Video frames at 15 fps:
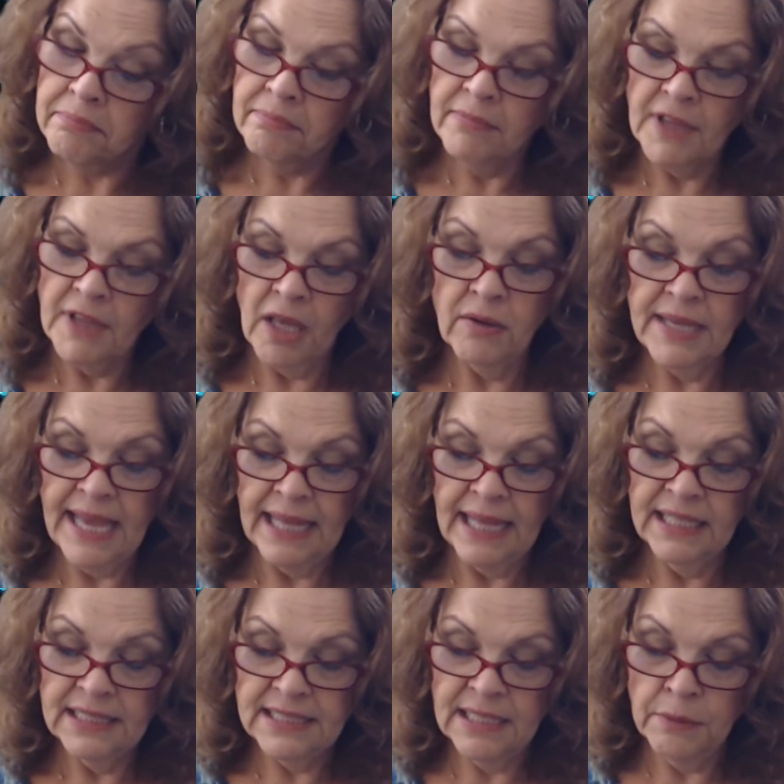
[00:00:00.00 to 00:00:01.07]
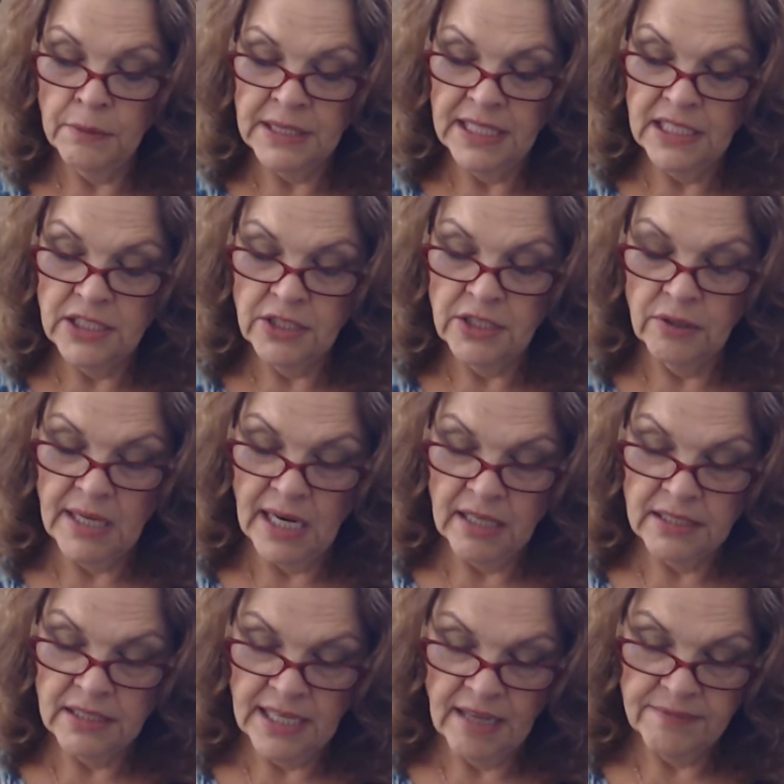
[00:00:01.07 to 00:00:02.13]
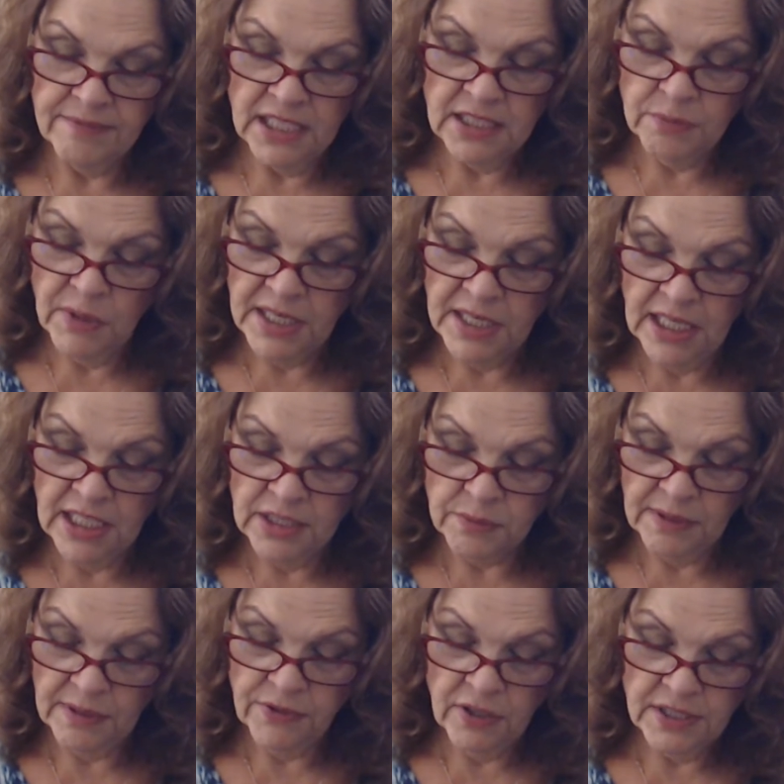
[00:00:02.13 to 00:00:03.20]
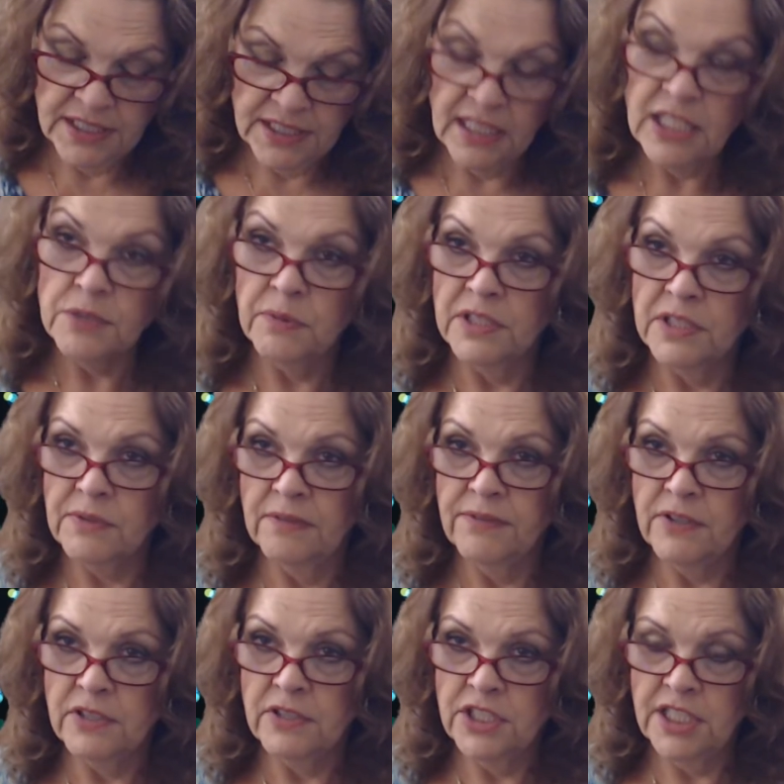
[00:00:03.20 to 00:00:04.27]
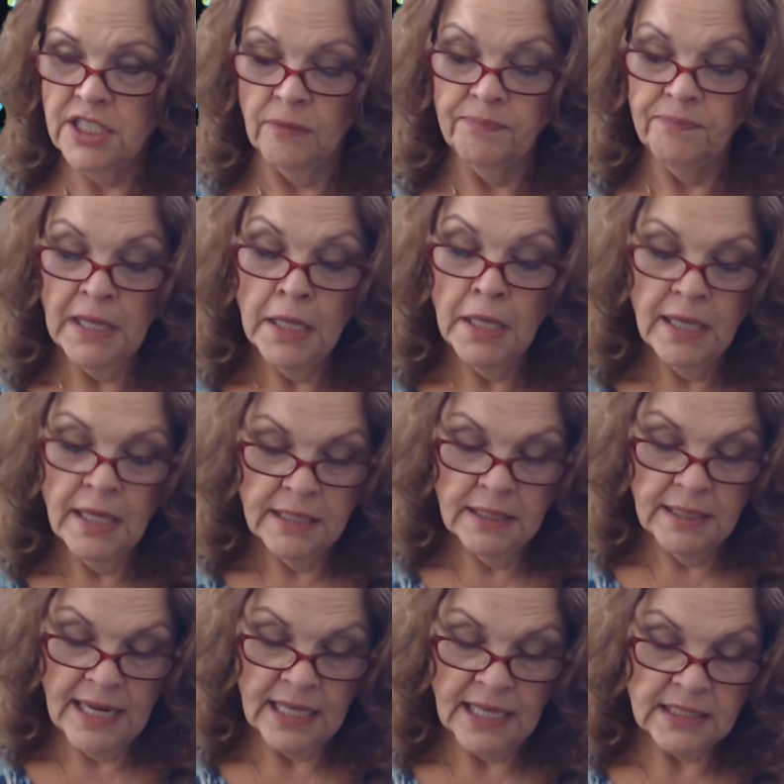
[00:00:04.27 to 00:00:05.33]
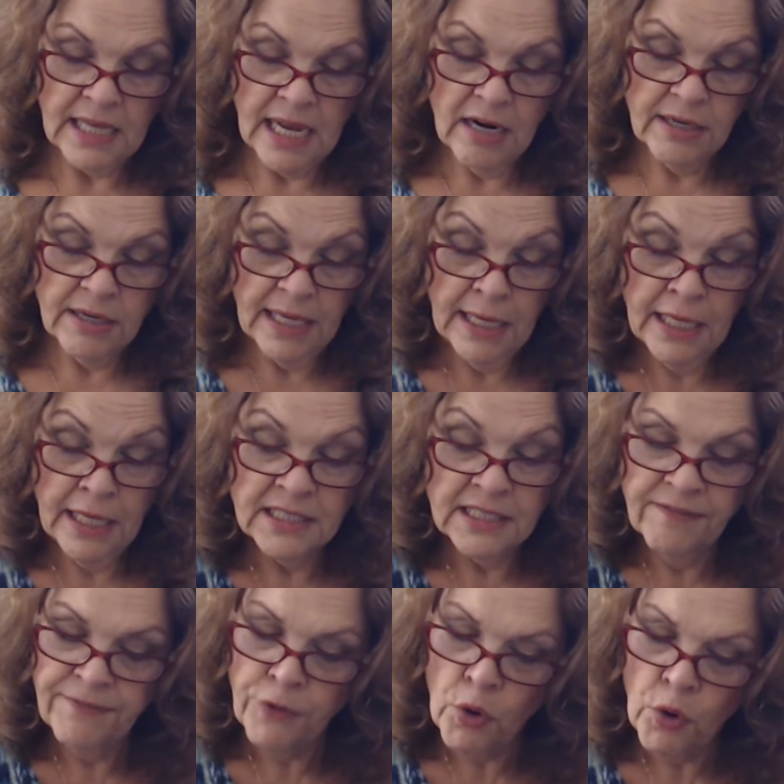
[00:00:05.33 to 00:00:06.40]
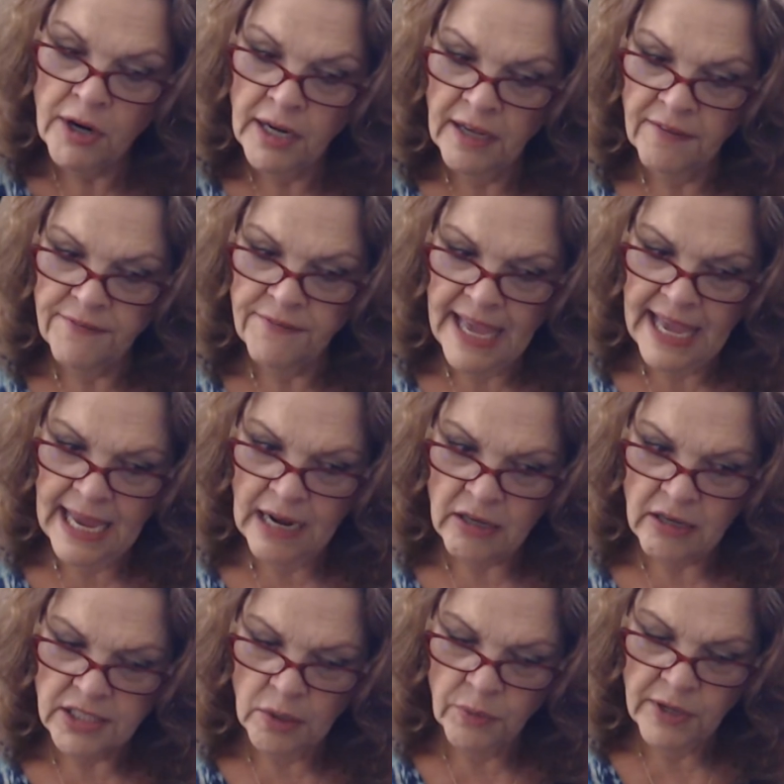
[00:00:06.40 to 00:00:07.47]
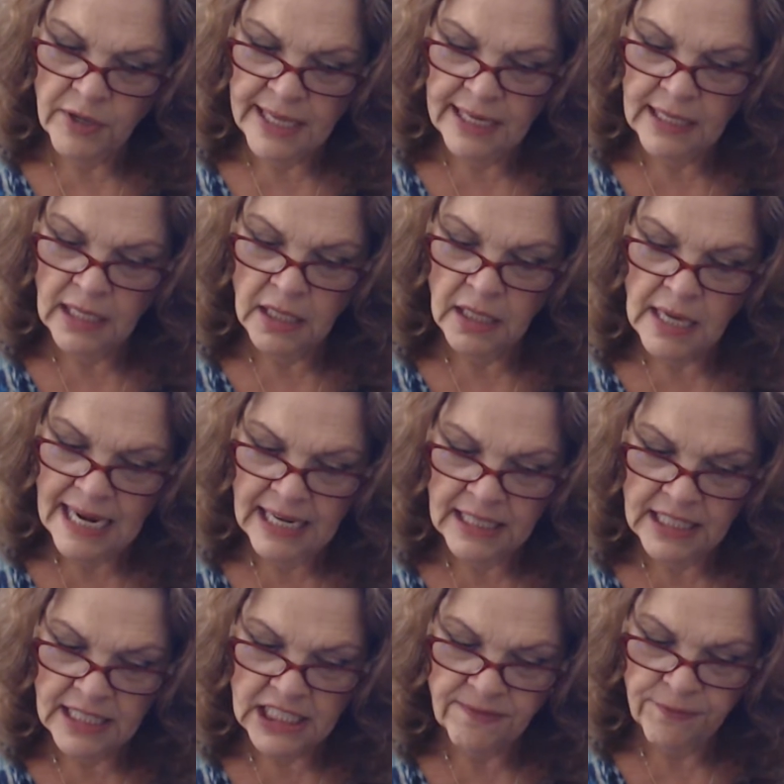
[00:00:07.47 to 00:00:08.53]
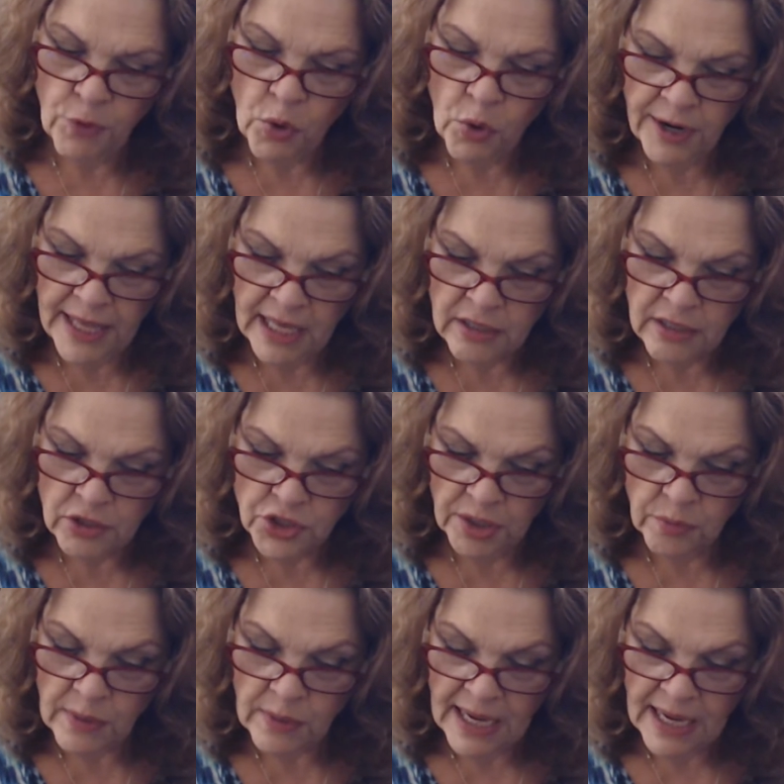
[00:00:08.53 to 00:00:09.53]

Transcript: Okay, let's see what these two cards have. This one is reversed, and this one's reversed too. Next card is the four of air. So we're getting a lot of this four energy right